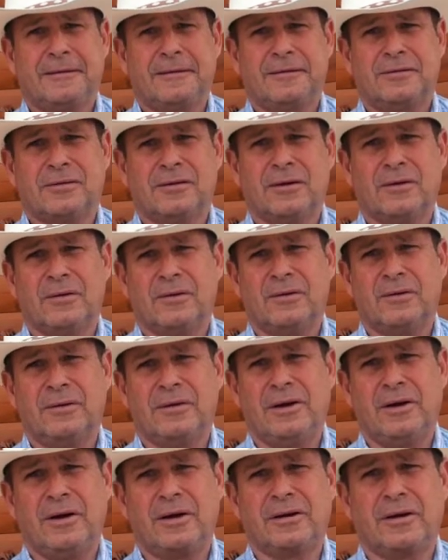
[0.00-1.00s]
So
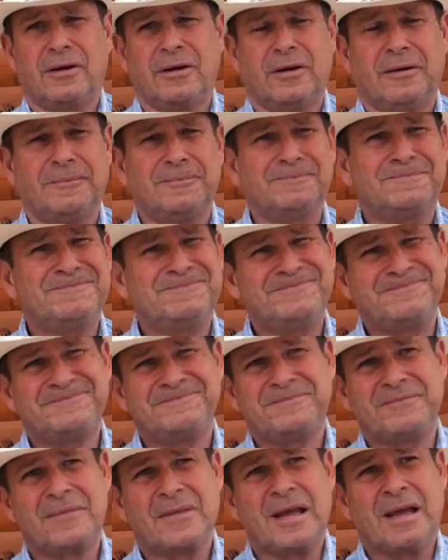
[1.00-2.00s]
the air gun
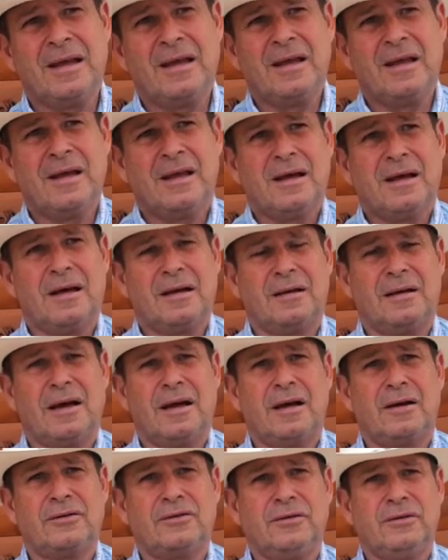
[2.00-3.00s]

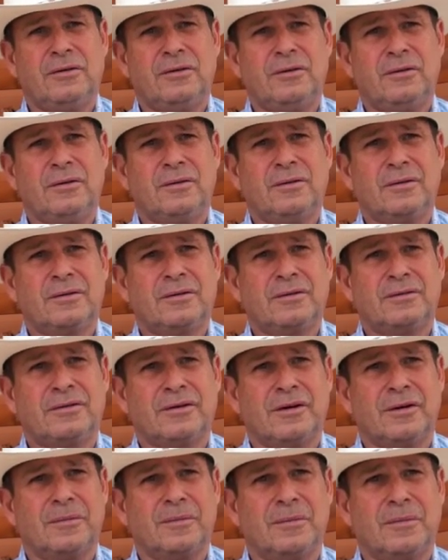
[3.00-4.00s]
allows you
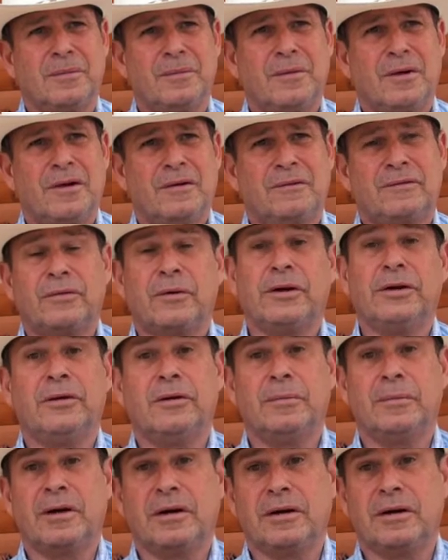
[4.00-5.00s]
some
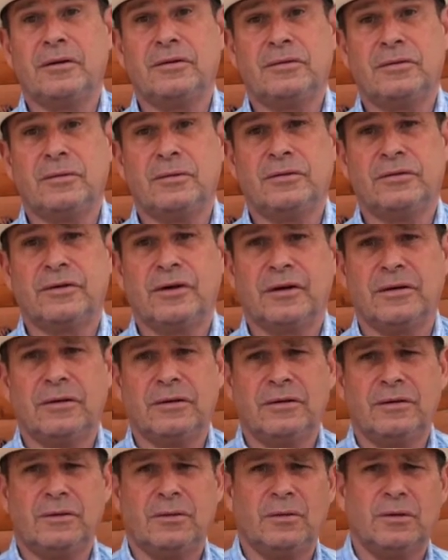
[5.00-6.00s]
freedom, I guess you would say,
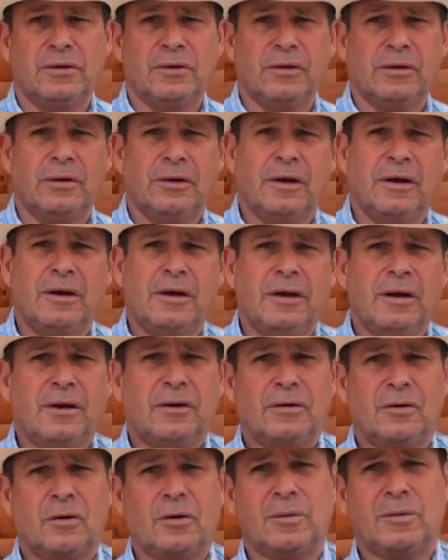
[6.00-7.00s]
that you wouldn't
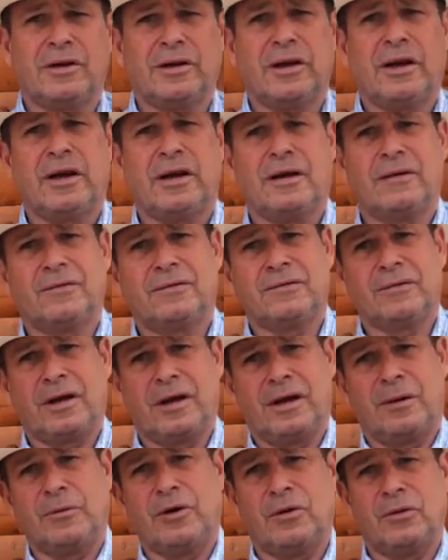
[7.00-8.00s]
normally have.
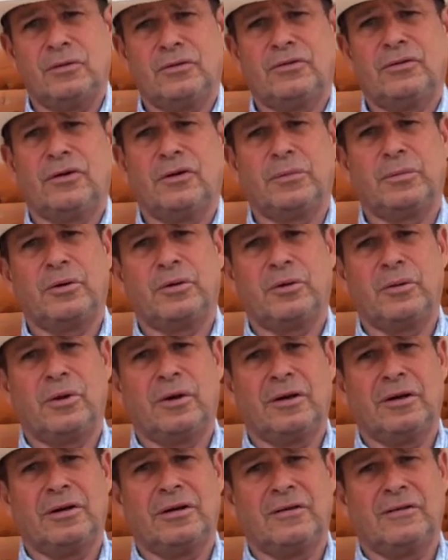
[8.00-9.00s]
Ammo's pretty
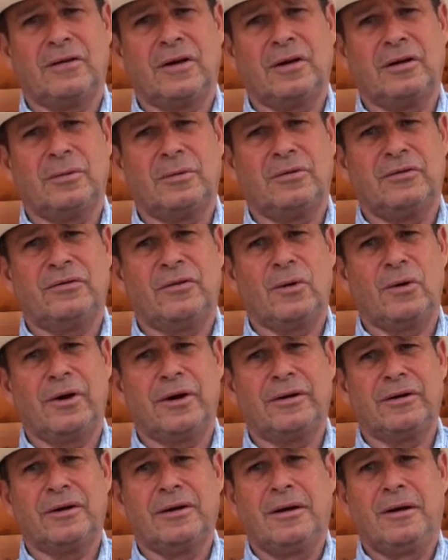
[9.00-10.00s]
readily available for
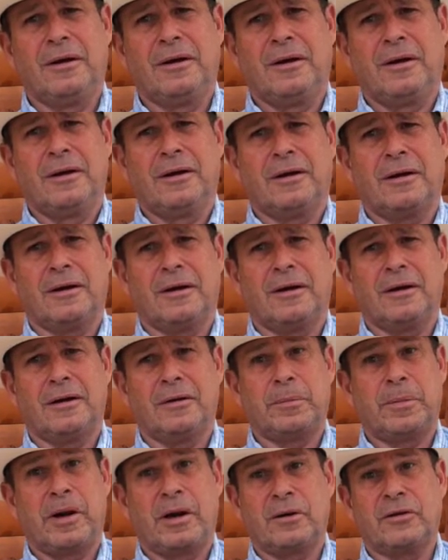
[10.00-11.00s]
it.
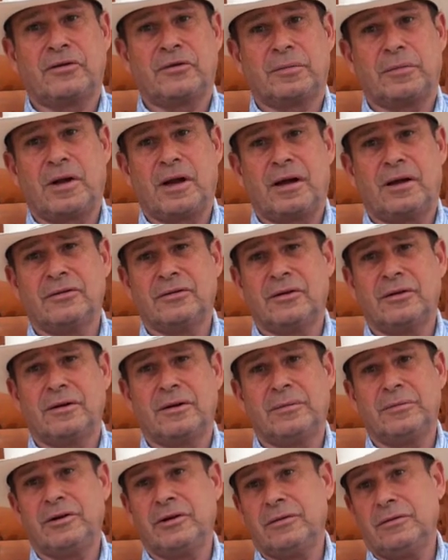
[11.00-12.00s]
The power supply is
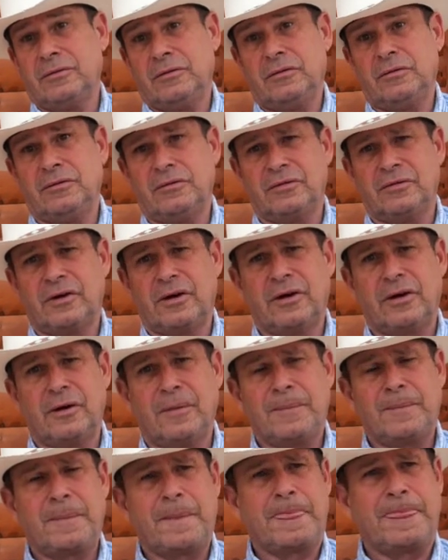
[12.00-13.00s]
unlimited. It uses
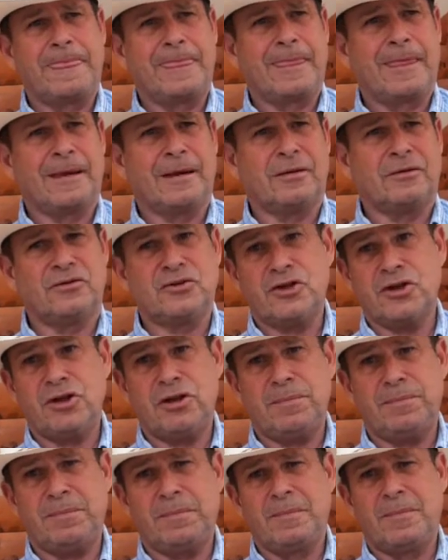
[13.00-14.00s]
air. It's
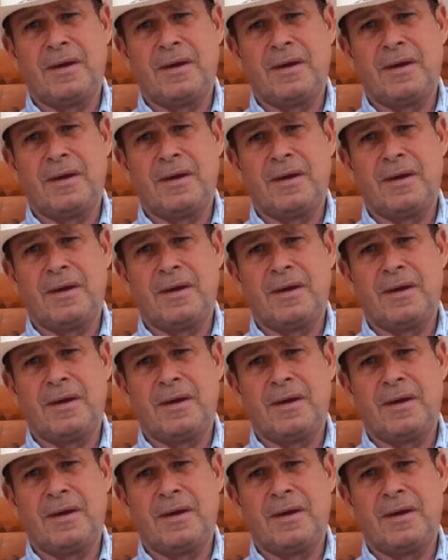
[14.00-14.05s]
cheap.